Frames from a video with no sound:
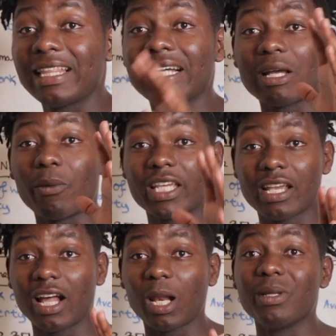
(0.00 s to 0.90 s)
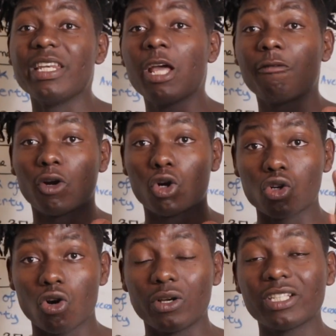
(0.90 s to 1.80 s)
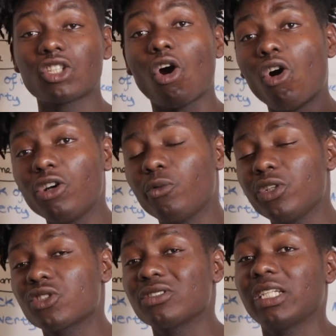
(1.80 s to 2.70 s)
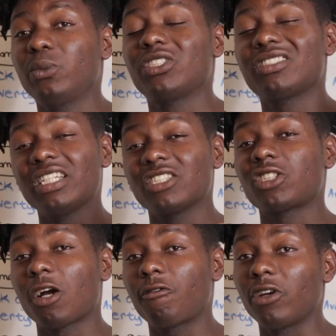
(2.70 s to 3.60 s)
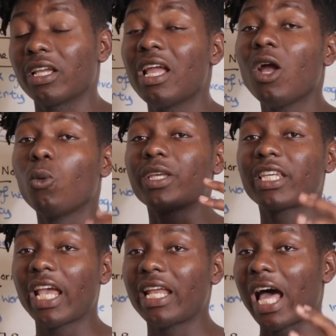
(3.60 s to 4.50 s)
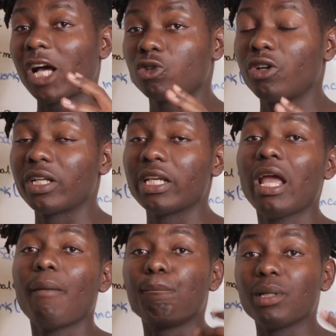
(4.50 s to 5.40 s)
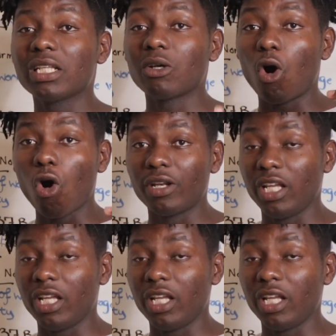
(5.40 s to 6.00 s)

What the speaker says: that our economy never grow. It's the only reason that we're still suffering. We can't actually build our own